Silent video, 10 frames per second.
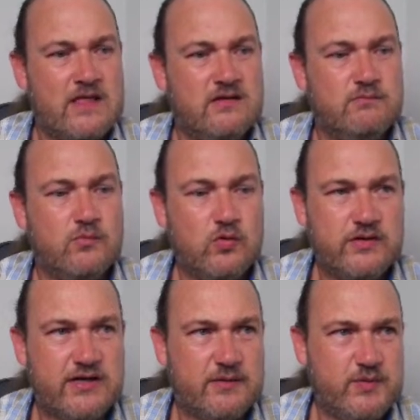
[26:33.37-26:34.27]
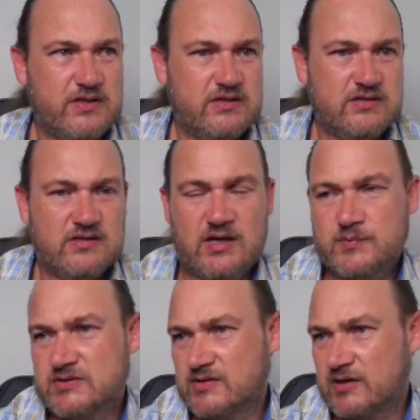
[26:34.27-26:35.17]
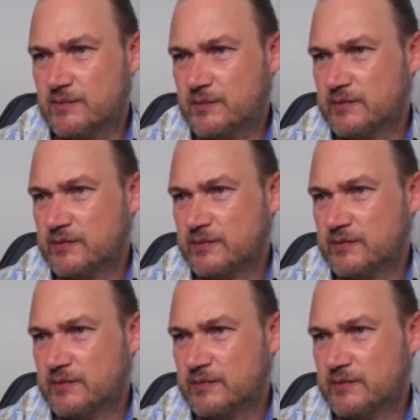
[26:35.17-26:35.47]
More than happy to help.